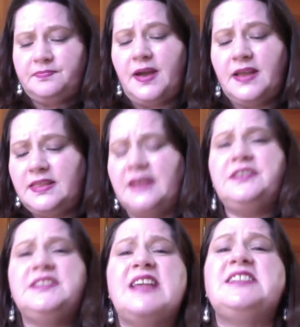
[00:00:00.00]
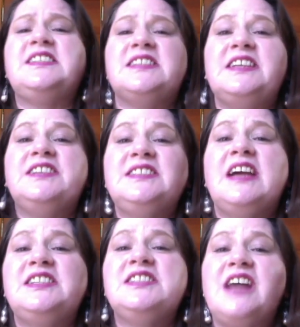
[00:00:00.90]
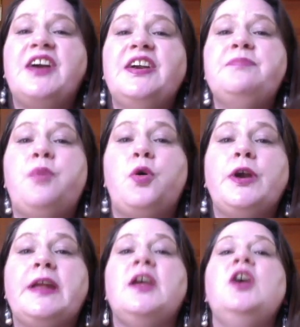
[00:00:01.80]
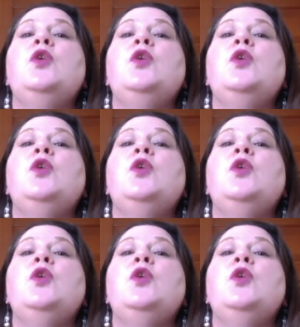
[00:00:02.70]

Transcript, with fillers: But the intersections, intersections are important.